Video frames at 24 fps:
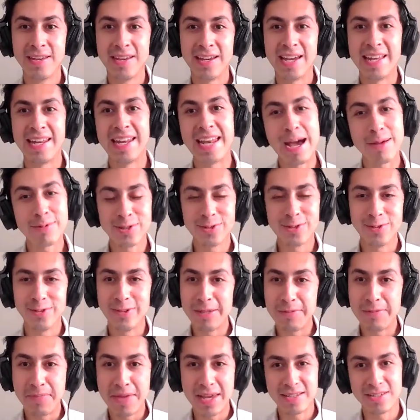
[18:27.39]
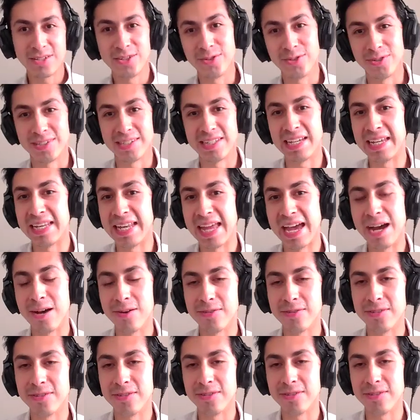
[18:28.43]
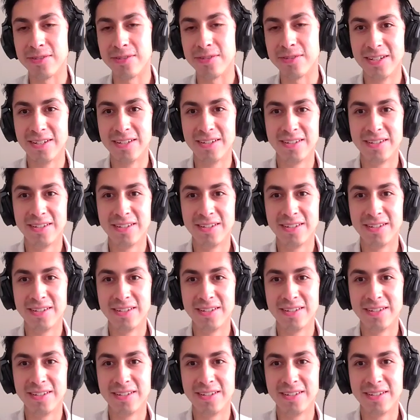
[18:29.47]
And it absolutely makes you stand out, dude.